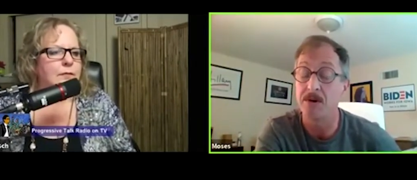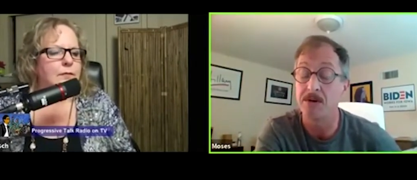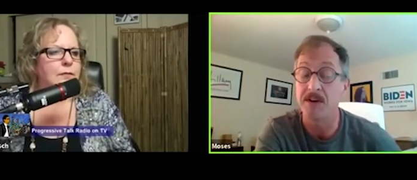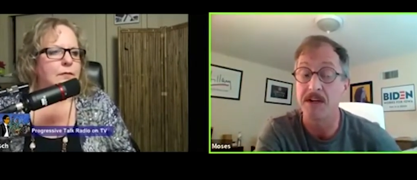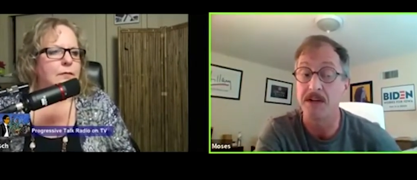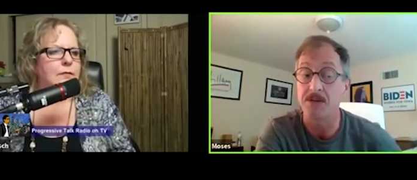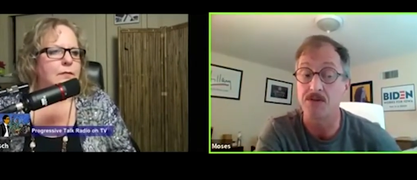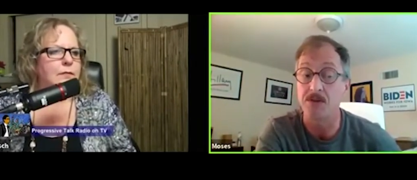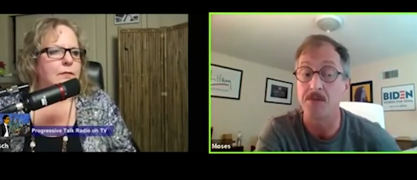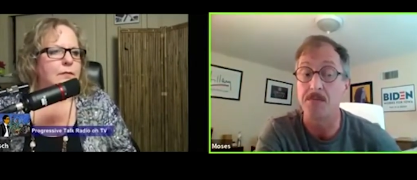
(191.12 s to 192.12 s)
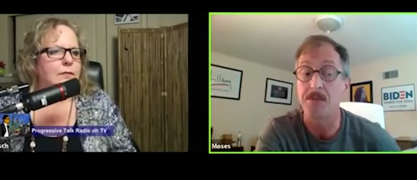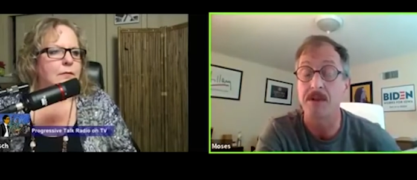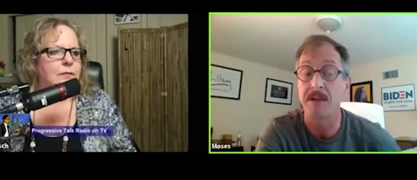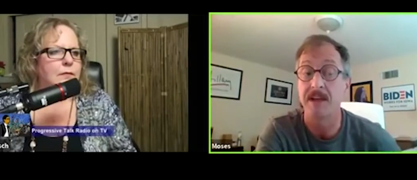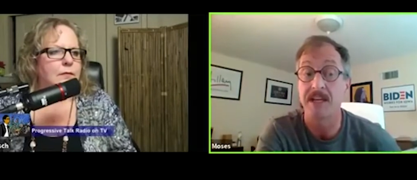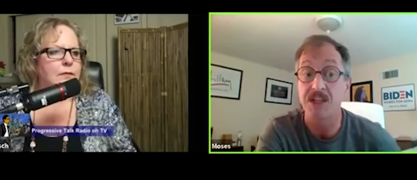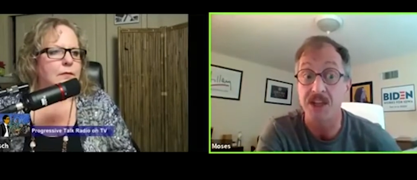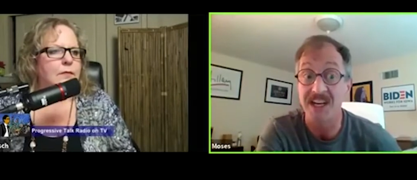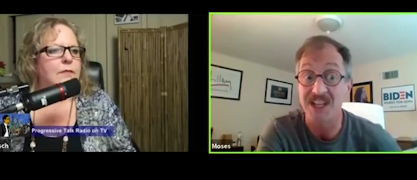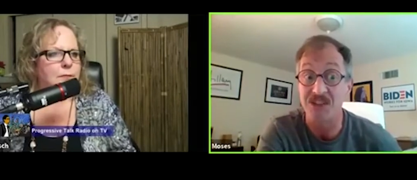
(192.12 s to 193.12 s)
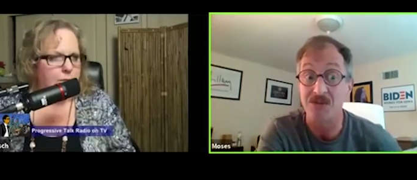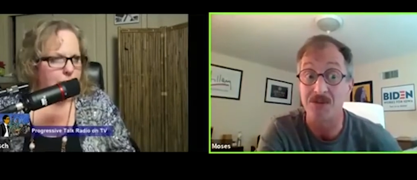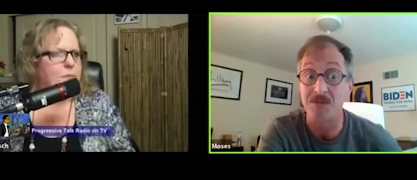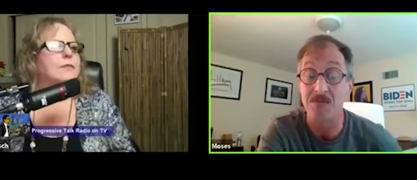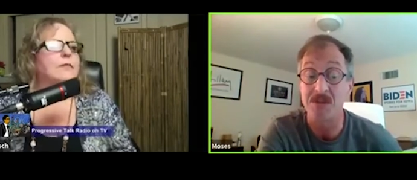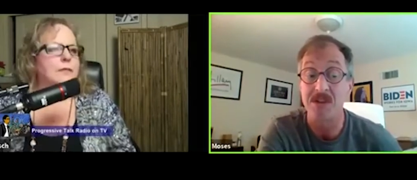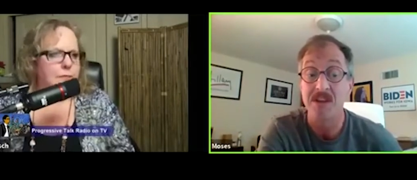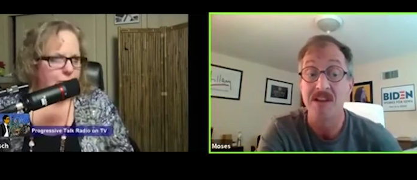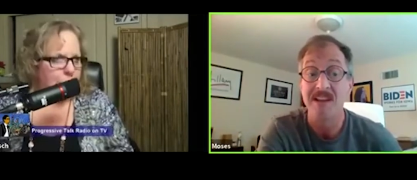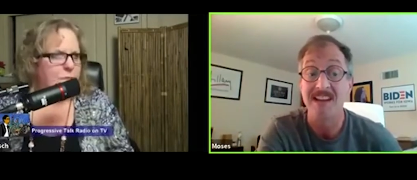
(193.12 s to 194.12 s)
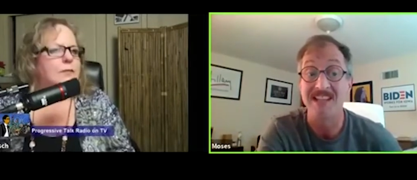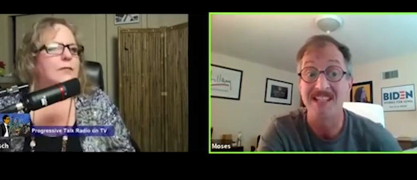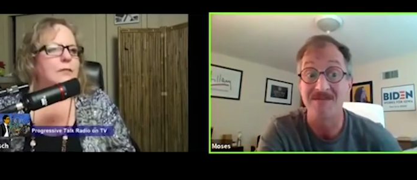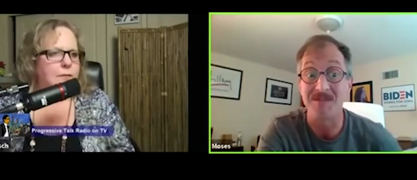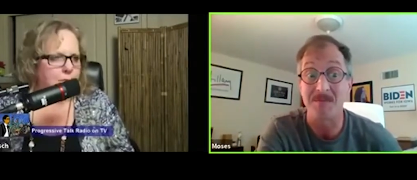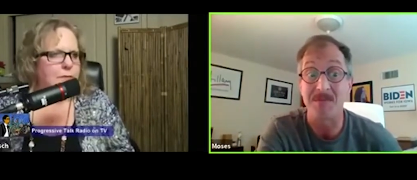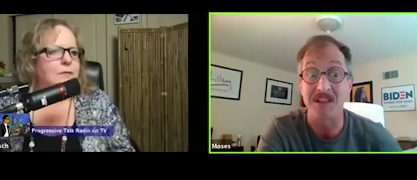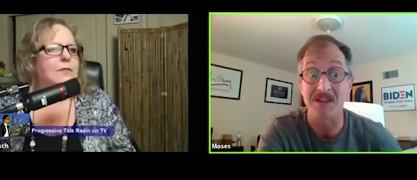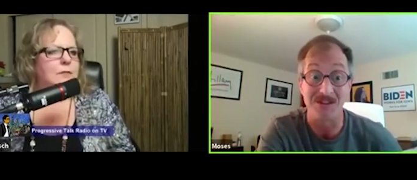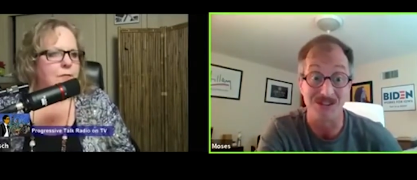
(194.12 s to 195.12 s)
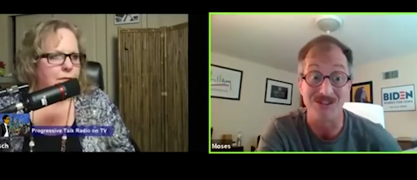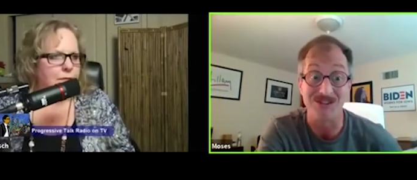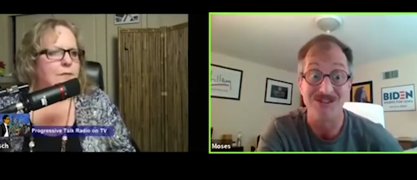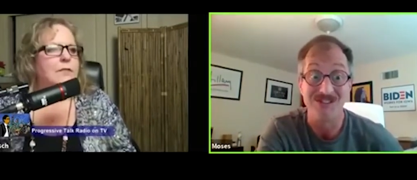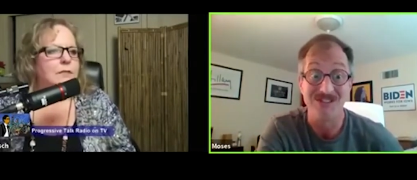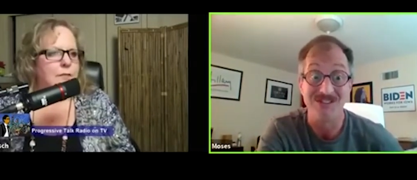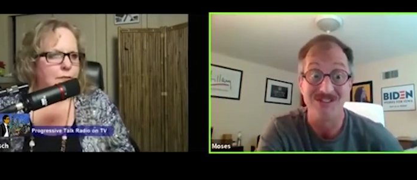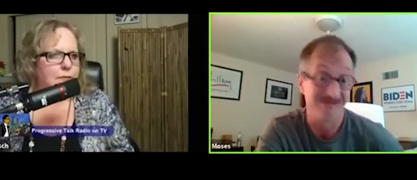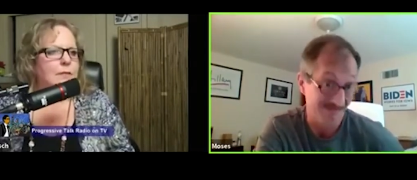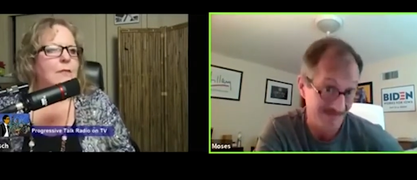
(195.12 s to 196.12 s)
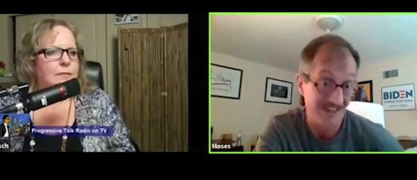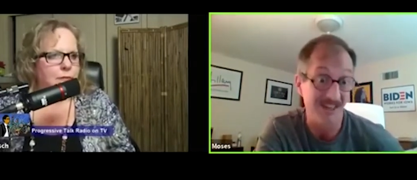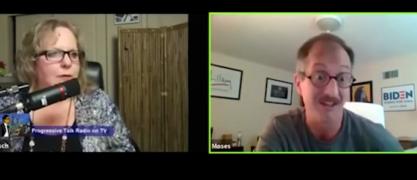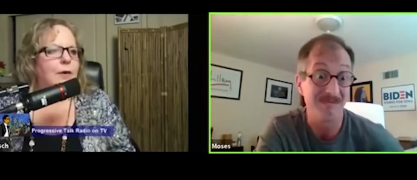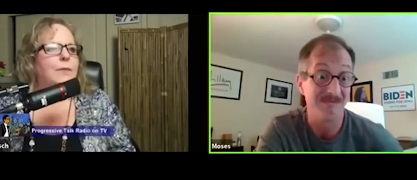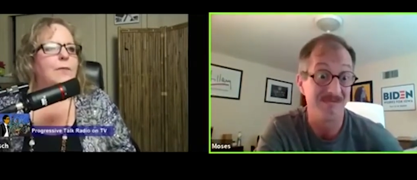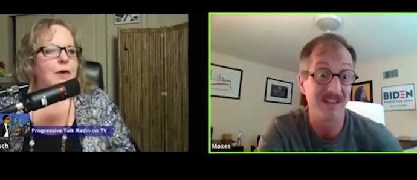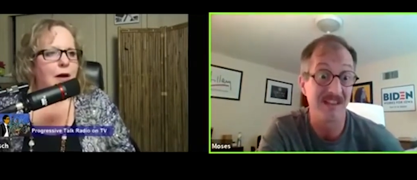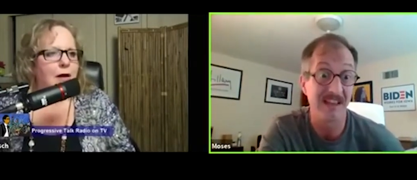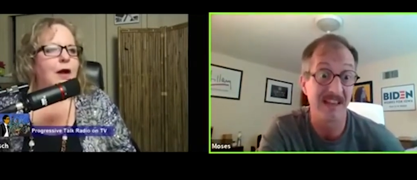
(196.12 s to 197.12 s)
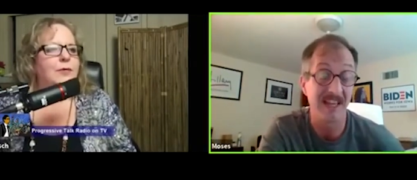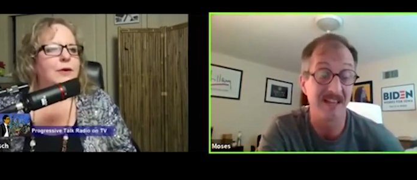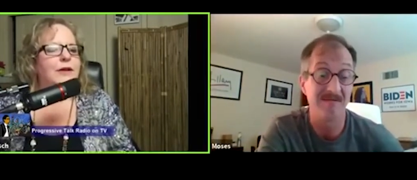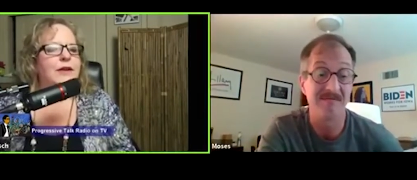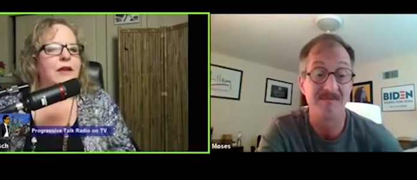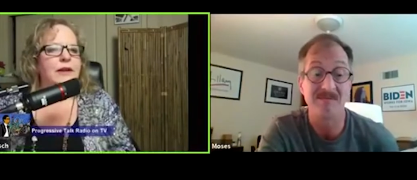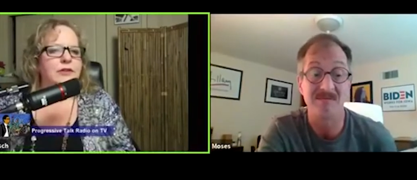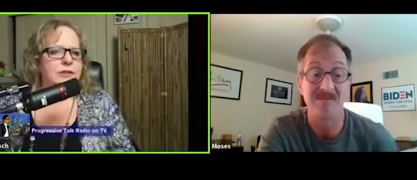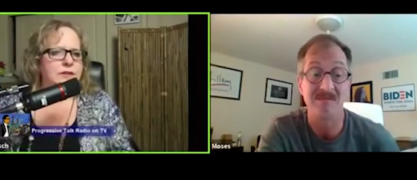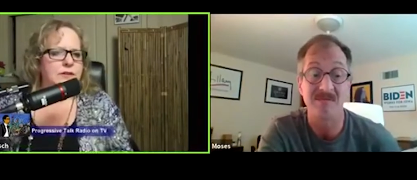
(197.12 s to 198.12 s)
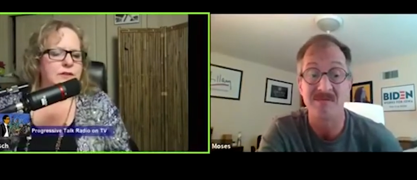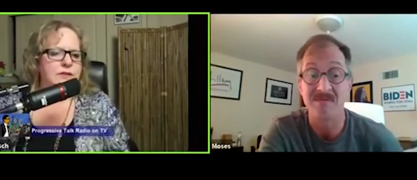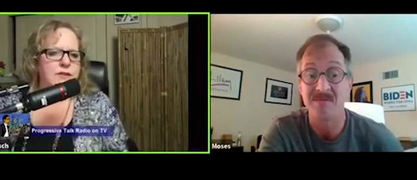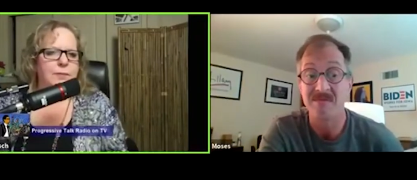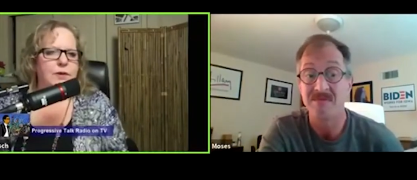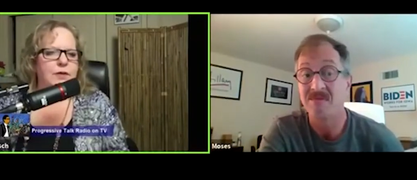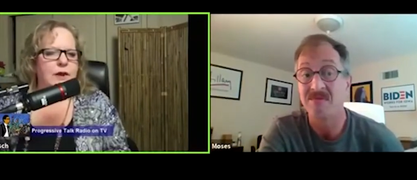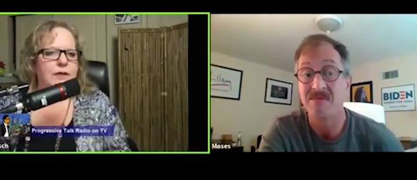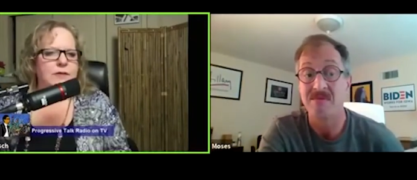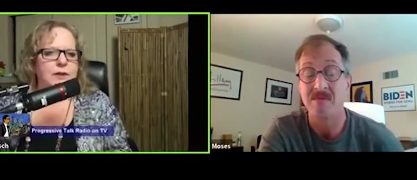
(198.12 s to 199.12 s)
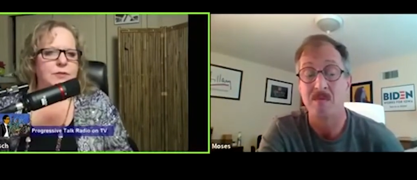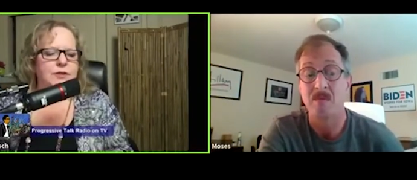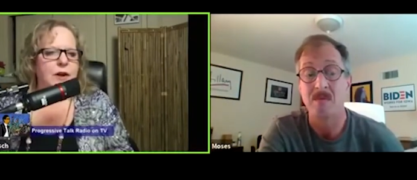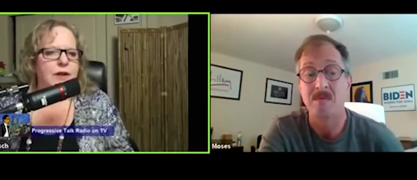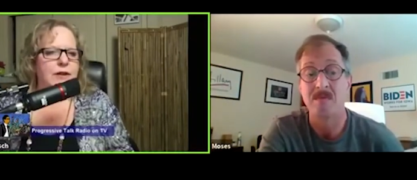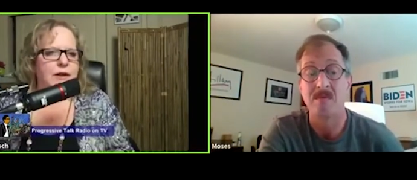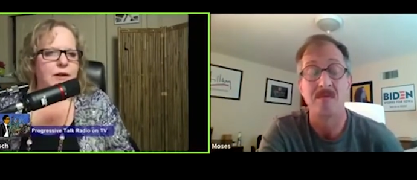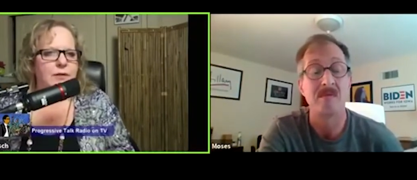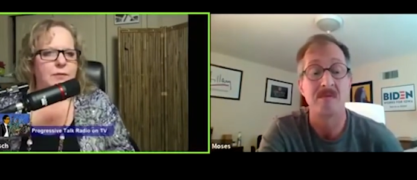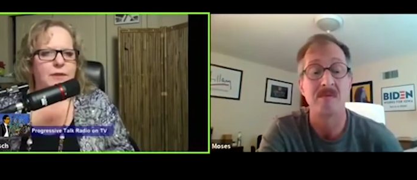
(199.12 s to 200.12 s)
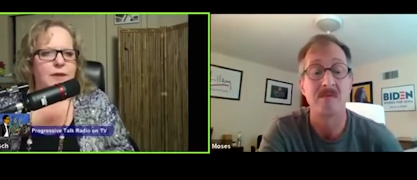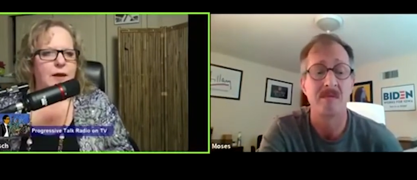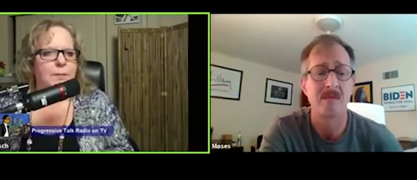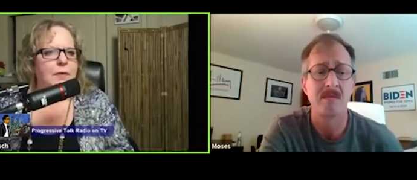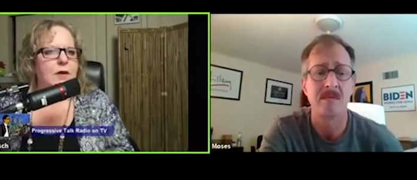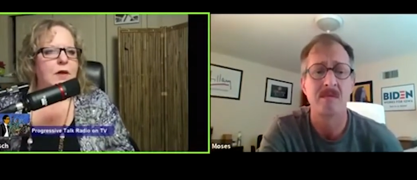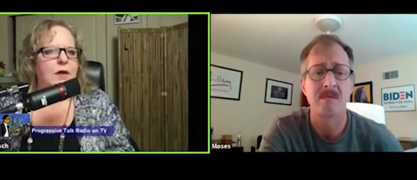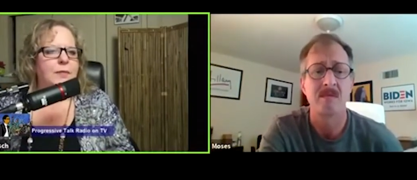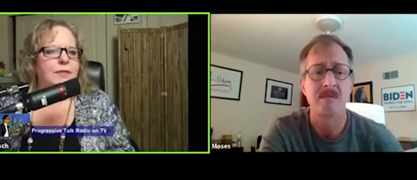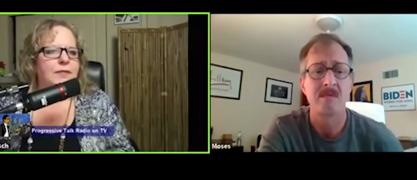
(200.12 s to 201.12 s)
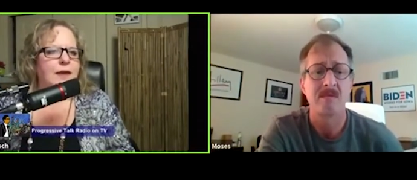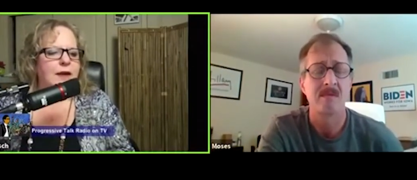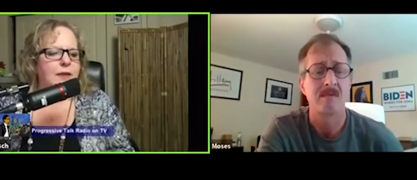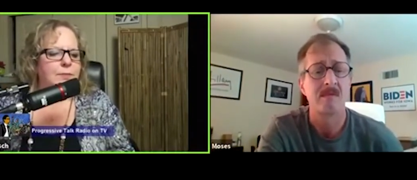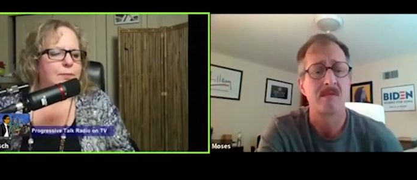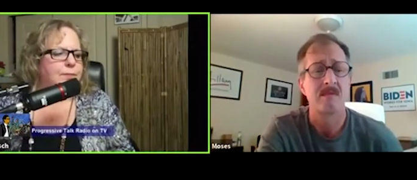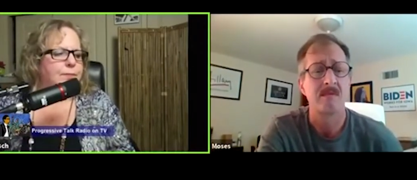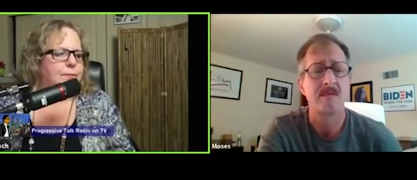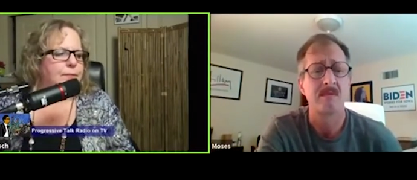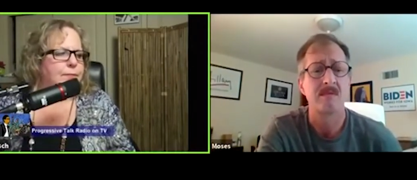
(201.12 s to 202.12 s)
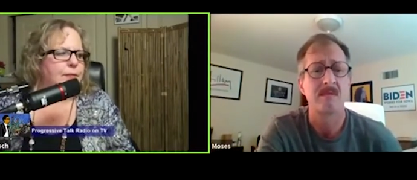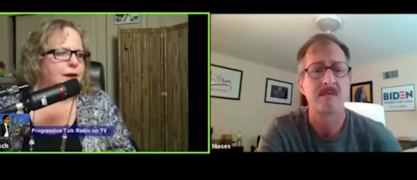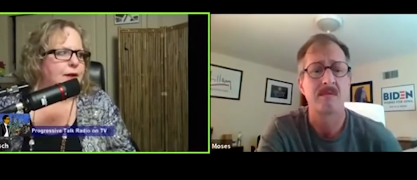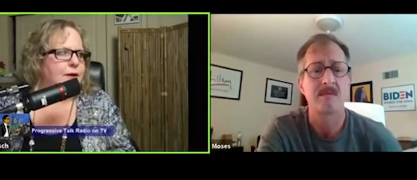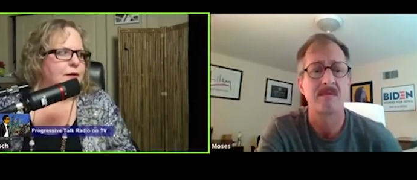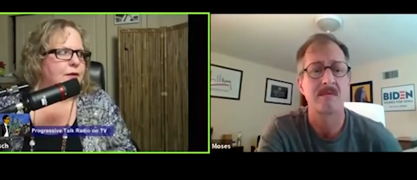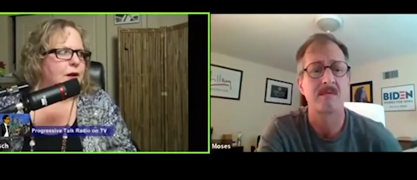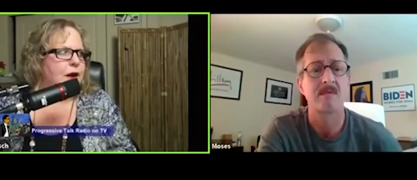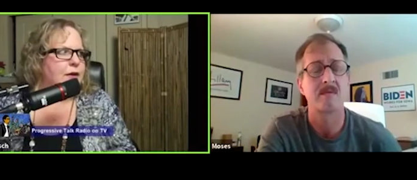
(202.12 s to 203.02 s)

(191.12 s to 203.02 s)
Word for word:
Speaker 1: motivating the troops, educating the troops, and giving them things to do, you know.
Speaker 2: I really like Justice Democrats. I was trying to get in with them, but they, they kind